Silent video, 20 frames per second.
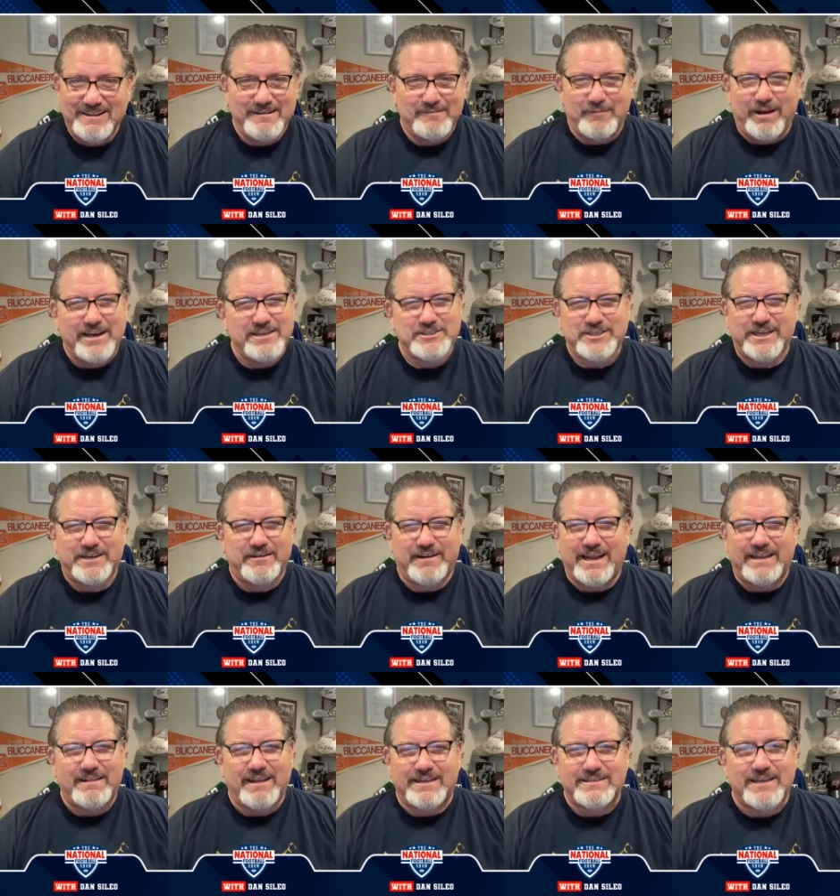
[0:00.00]
Why do you shake your
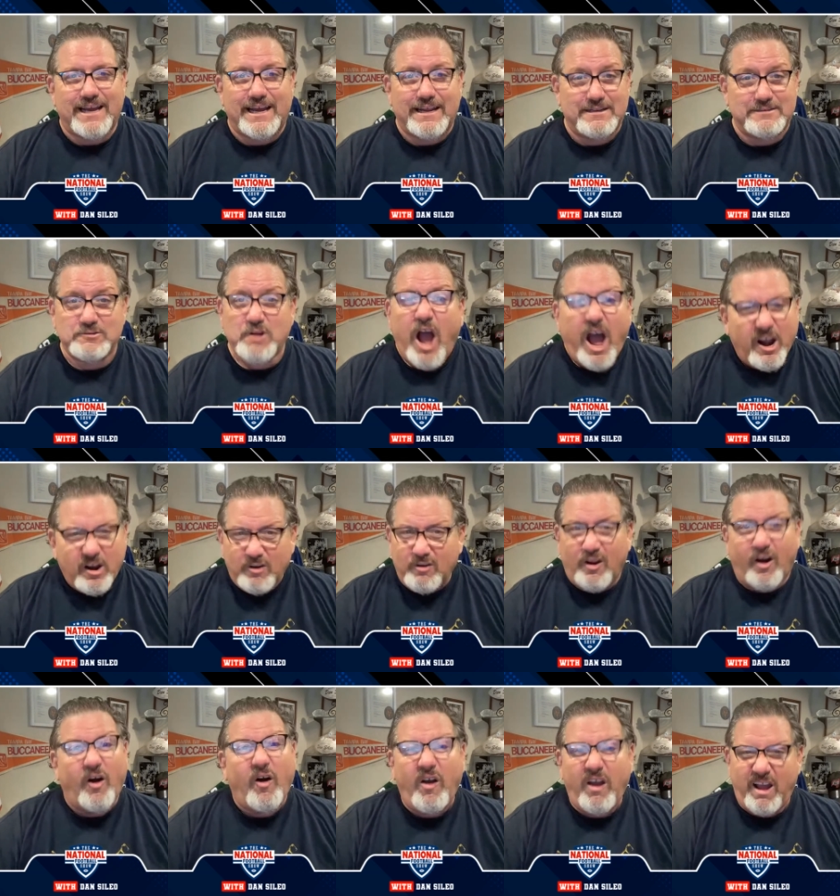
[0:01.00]
head like that? I don't
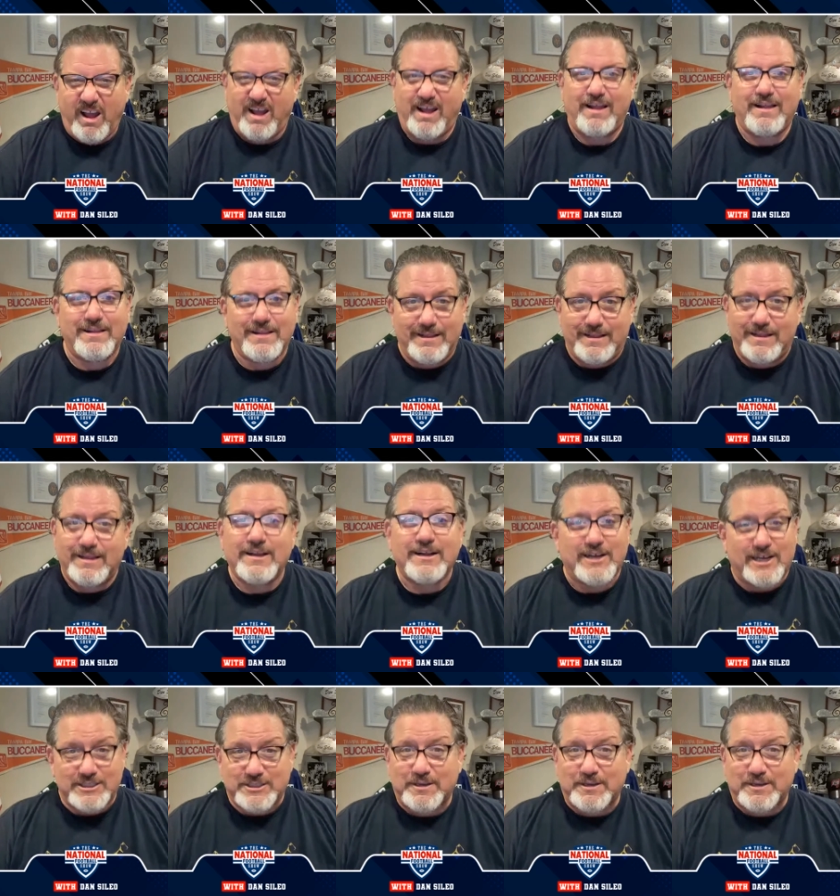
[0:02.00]
know. Because